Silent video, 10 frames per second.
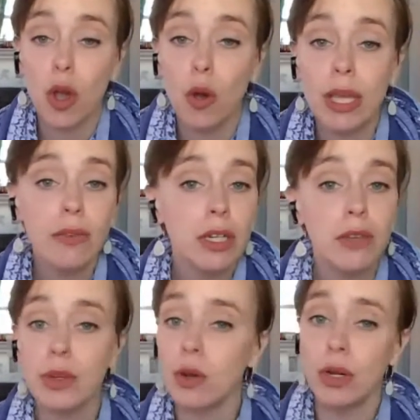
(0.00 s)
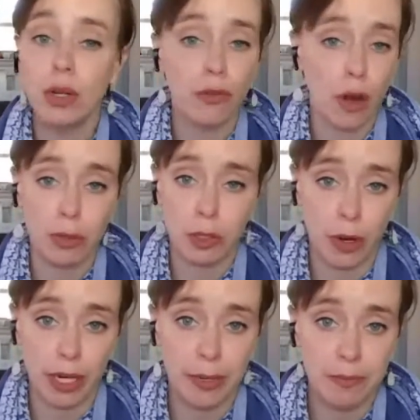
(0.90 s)
So even if you're going to the farmers
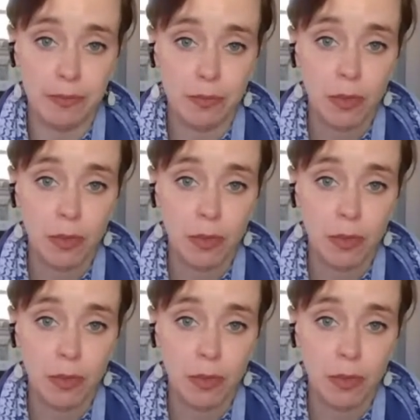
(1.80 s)
market,